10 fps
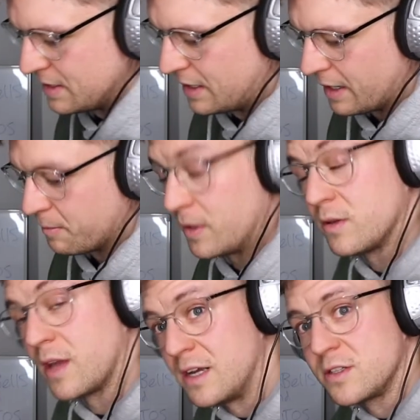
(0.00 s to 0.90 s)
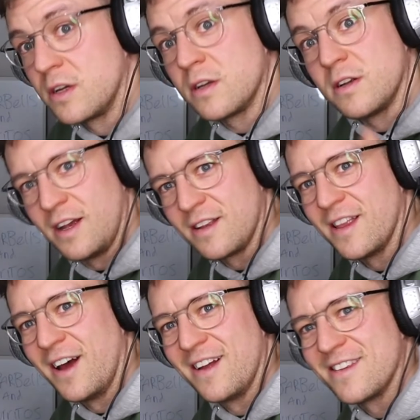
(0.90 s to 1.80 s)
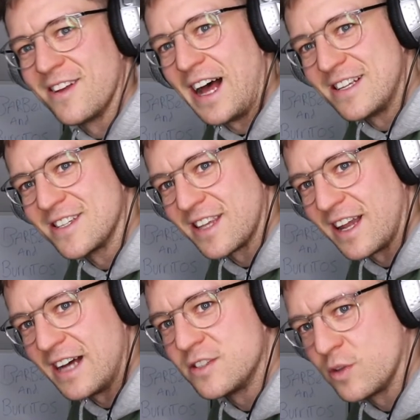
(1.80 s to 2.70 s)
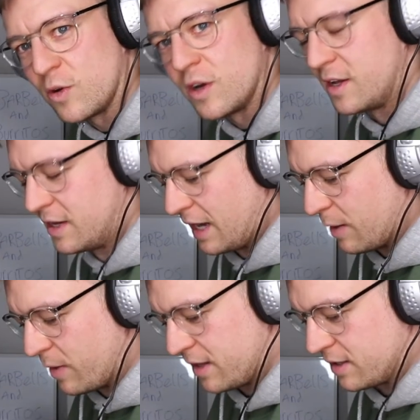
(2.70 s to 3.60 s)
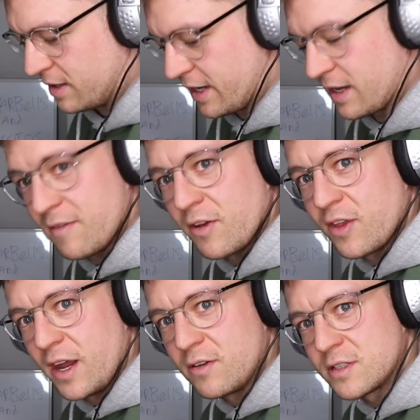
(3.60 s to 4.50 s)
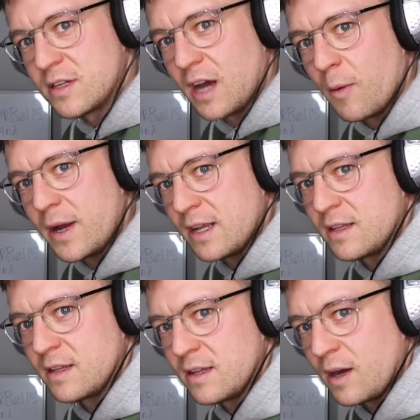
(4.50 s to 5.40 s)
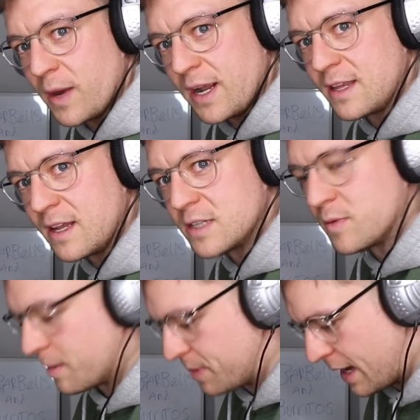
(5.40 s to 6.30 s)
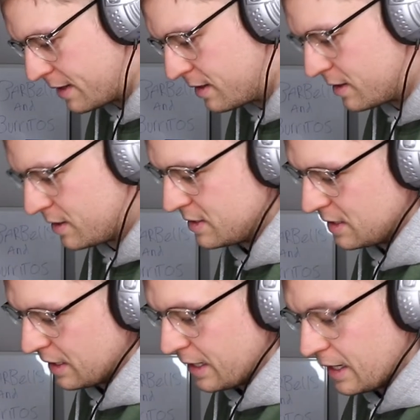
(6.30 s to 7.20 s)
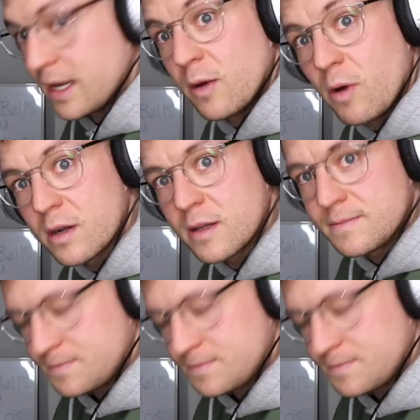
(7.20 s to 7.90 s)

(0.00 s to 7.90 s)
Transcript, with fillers: Um, but the answer, the answer to that is no. I went, like everything else, I went in, I went into this with a plan, uh, and it worked.